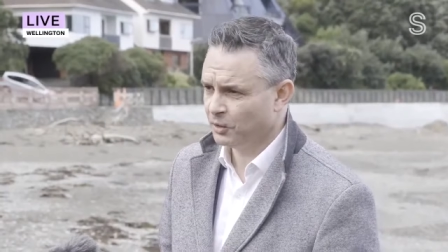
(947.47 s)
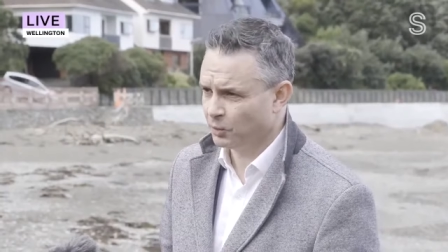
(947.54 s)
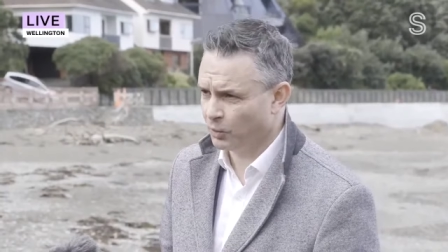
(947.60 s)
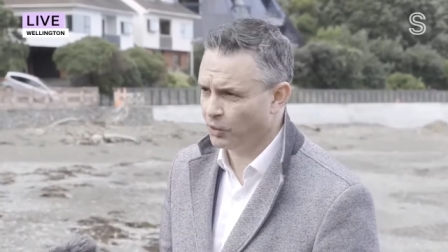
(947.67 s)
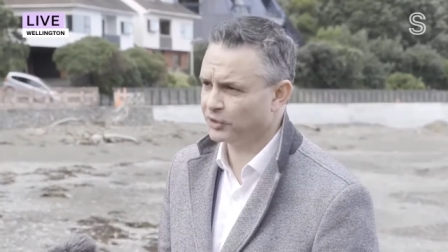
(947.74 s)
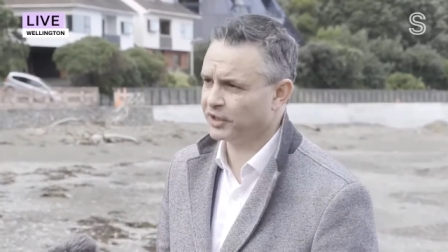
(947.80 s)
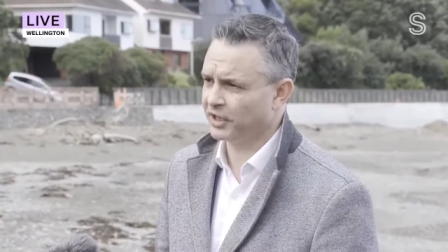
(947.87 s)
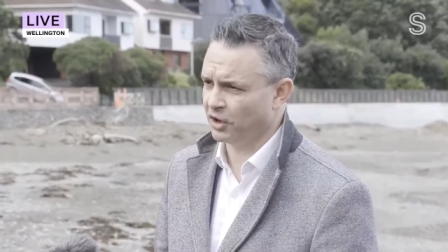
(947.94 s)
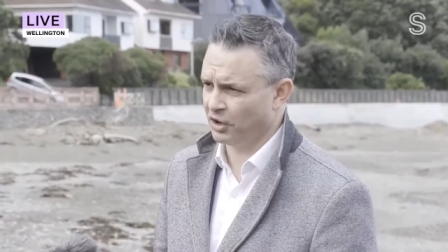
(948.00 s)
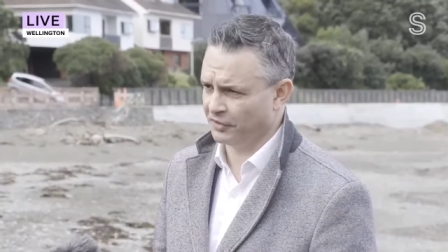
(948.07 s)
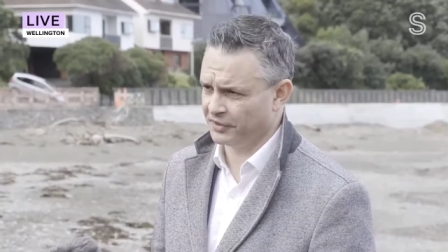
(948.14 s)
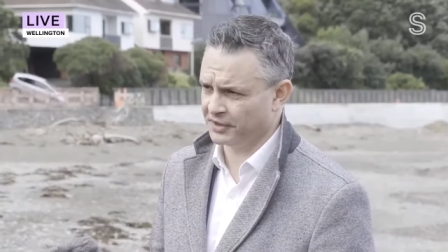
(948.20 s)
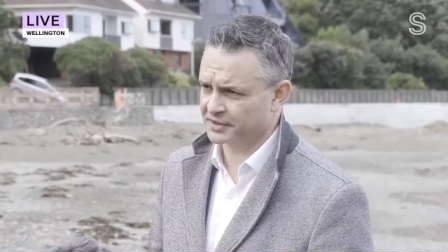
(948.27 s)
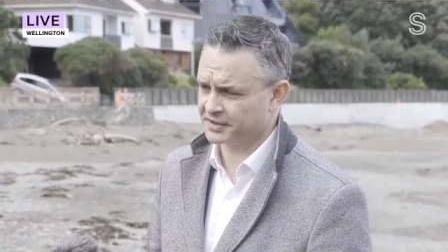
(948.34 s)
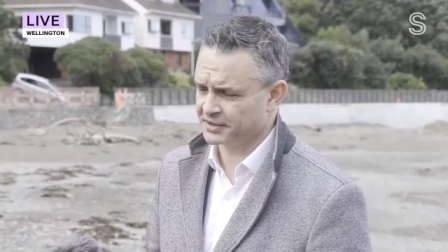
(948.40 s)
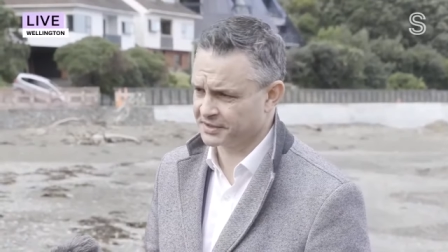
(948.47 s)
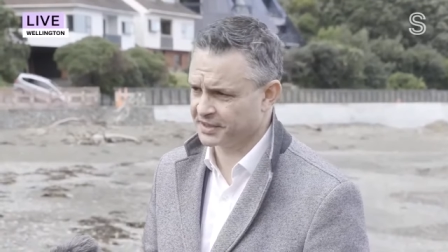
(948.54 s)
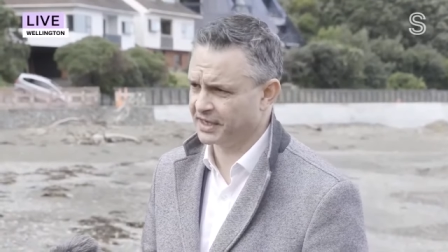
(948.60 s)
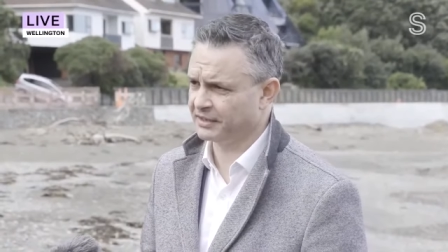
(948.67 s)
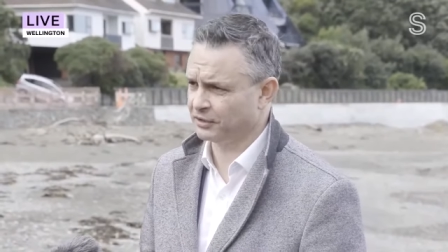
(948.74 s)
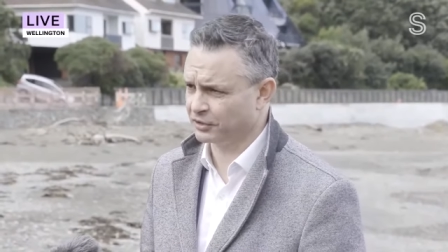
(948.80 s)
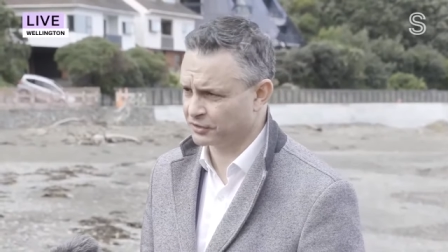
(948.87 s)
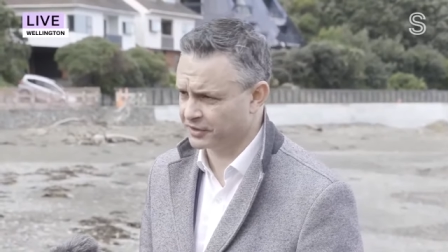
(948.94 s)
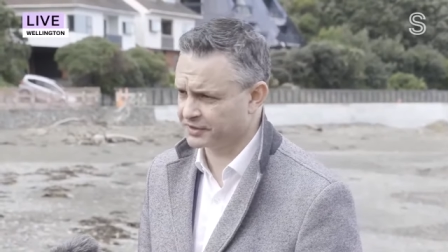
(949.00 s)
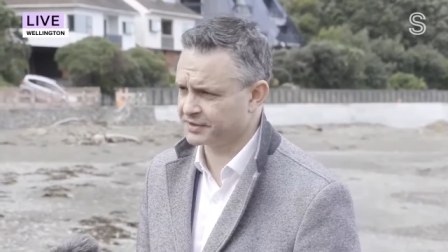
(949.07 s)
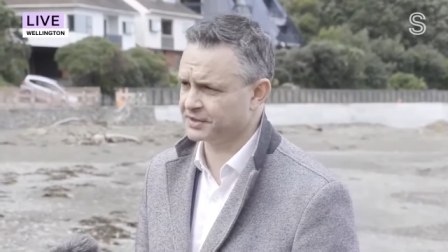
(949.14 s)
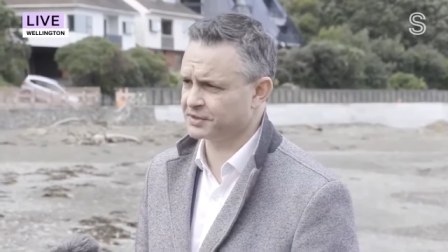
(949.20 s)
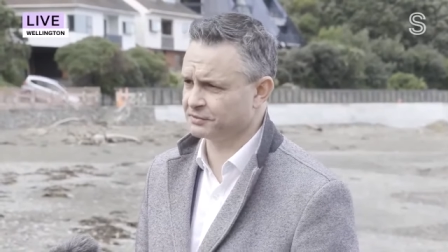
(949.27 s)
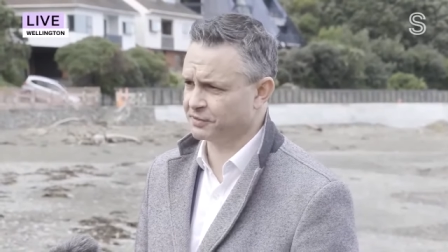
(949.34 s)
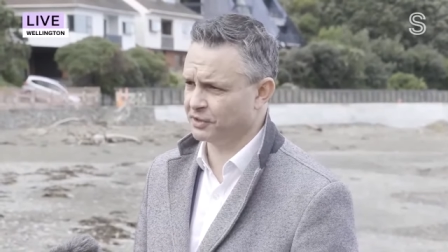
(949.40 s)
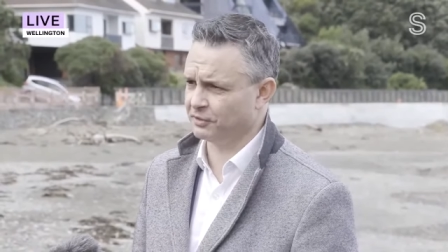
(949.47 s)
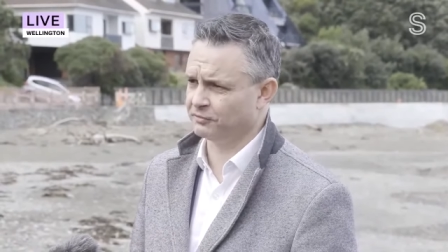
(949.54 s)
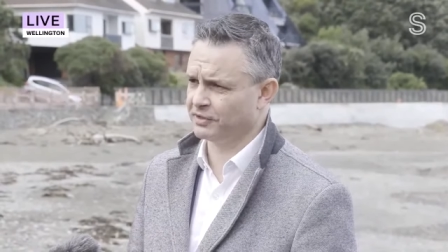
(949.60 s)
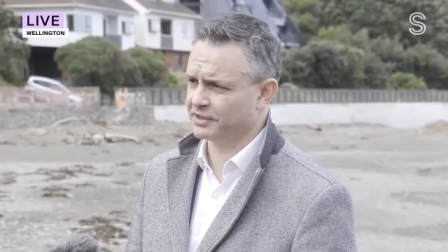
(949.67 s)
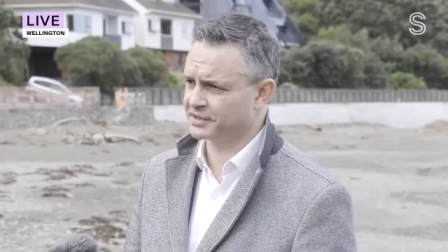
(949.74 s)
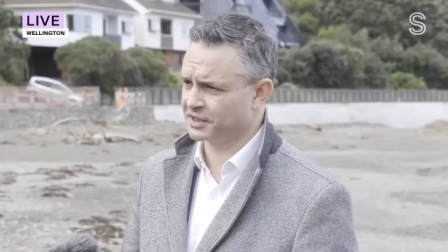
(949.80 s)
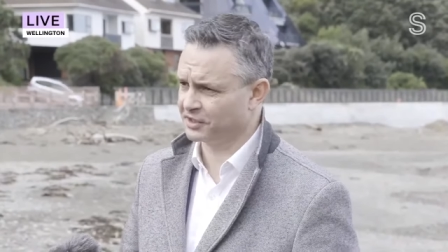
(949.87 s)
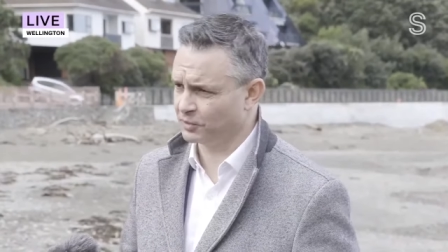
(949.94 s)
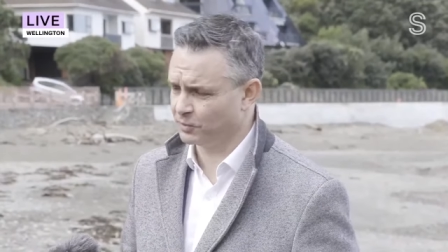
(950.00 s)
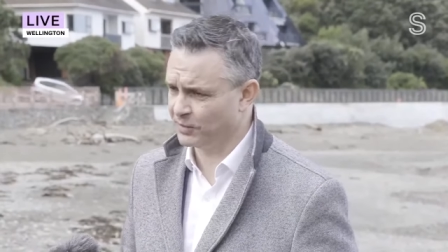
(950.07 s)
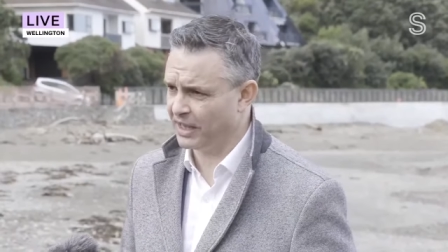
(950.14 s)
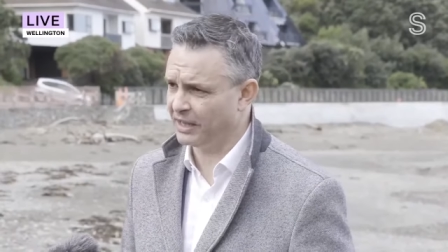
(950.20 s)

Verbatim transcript: working on this and saying, look, this is a real risk and, the,